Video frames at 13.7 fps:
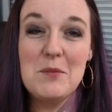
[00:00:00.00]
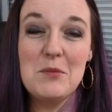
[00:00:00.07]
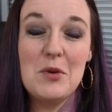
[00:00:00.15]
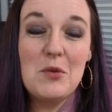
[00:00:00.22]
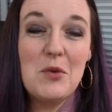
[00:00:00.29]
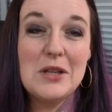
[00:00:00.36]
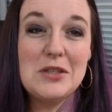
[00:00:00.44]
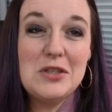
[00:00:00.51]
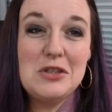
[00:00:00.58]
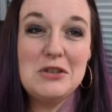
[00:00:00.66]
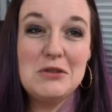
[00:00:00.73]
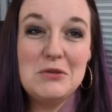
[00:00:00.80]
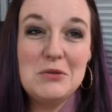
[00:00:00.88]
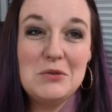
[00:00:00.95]
But once
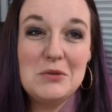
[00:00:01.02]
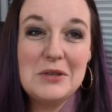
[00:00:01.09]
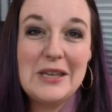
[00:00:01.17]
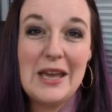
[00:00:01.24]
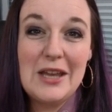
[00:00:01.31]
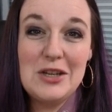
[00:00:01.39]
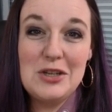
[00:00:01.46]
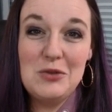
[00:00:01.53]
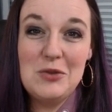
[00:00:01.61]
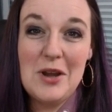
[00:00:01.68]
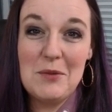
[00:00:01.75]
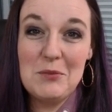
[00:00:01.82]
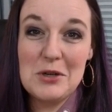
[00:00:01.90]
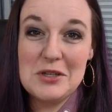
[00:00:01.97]
you get new
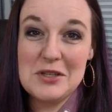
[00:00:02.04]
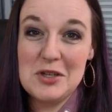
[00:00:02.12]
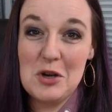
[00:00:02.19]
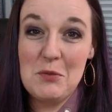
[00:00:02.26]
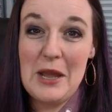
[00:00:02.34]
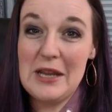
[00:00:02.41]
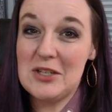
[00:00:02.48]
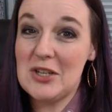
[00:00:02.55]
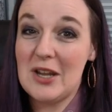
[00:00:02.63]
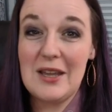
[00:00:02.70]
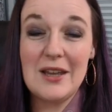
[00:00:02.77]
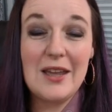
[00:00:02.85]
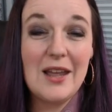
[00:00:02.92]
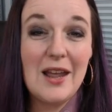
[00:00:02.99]
numbers in your
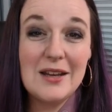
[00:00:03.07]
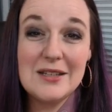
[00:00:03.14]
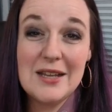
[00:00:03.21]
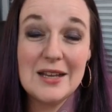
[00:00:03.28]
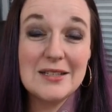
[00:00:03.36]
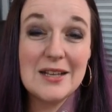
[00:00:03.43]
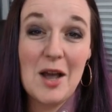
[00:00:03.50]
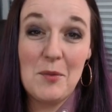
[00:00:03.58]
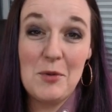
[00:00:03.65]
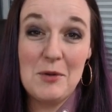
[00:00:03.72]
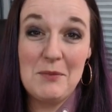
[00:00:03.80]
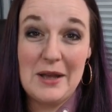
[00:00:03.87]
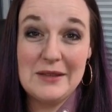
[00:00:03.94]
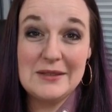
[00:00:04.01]
paycheck, it takes a couple
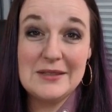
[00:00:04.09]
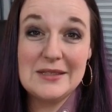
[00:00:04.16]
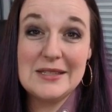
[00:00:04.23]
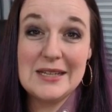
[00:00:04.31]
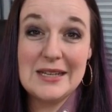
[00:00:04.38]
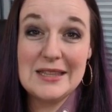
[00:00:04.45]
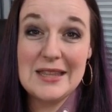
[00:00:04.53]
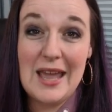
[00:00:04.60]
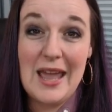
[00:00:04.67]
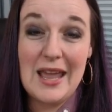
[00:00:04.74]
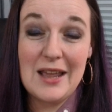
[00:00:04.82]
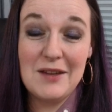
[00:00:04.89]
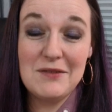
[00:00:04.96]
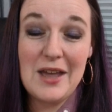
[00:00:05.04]
months to get the
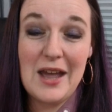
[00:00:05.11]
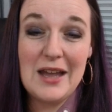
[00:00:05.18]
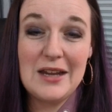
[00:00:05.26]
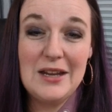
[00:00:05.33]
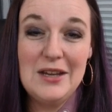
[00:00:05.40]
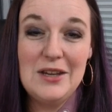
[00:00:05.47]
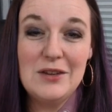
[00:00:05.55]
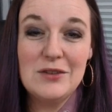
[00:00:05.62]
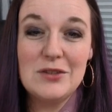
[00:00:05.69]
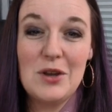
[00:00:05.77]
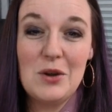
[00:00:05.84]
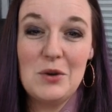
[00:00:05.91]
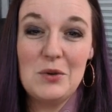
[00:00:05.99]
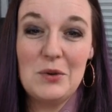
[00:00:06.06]
hang of that.
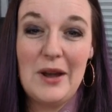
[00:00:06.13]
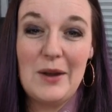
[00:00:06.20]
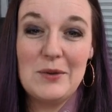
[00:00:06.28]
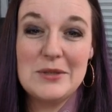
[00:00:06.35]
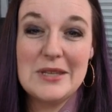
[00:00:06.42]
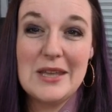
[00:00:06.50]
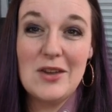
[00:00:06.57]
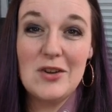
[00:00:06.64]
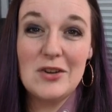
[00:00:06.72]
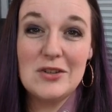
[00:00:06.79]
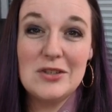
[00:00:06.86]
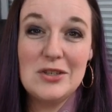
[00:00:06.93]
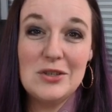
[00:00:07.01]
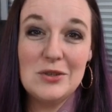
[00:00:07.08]
So I was eager
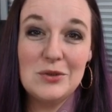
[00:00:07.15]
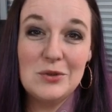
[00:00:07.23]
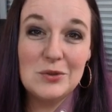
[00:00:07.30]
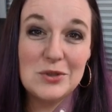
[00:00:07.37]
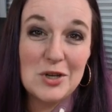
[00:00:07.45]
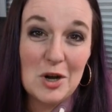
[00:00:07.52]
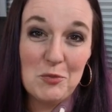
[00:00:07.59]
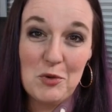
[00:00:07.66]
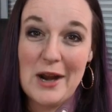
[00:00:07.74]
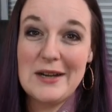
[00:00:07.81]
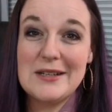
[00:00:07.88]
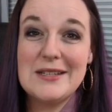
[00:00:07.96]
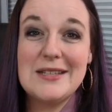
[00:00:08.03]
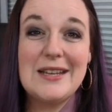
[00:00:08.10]
to start
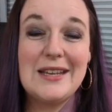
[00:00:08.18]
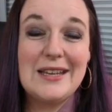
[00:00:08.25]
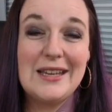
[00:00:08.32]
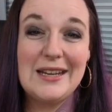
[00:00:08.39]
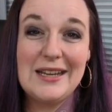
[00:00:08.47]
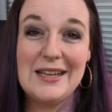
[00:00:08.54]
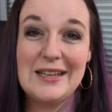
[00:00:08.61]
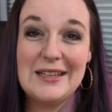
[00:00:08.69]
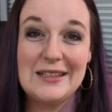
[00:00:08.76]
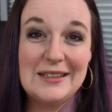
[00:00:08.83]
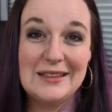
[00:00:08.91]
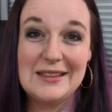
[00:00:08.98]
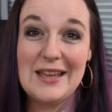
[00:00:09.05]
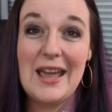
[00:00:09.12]
practicing and getting
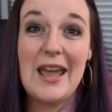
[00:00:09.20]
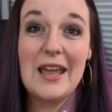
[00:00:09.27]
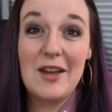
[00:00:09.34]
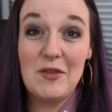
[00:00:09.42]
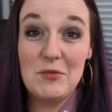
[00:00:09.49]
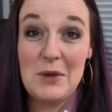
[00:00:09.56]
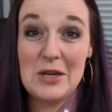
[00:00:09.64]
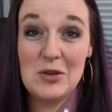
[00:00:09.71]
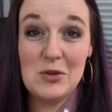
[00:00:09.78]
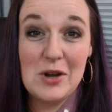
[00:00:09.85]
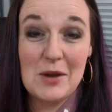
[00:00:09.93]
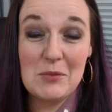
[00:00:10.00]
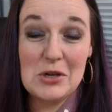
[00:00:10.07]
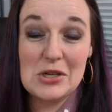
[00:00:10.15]
the hang of my new
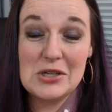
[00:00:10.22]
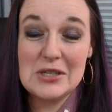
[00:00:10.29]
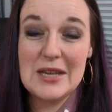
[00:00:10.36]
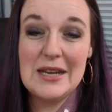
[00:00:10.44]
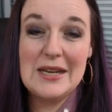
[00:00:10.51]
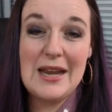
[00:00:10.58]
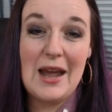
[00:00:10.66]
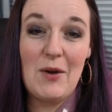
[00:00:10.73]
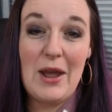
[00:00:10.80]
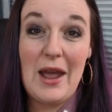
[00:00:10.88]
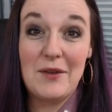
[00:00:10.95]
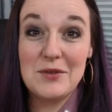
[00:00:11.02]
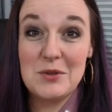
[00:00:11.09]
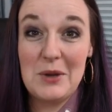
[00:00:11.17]
numbers, and now I
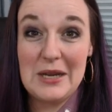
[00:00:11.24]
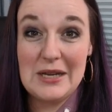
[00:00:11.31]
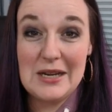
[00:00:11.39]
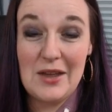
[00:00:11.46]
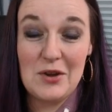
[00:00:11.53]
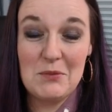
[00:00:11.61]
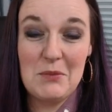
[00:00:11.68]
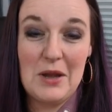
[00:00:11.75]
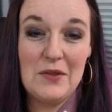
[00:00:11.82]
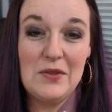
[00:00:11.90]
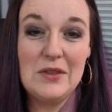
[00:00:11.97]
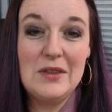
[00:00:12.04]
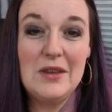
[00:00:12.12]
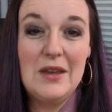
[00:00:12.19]
have to wait another
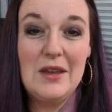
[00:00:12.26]
month.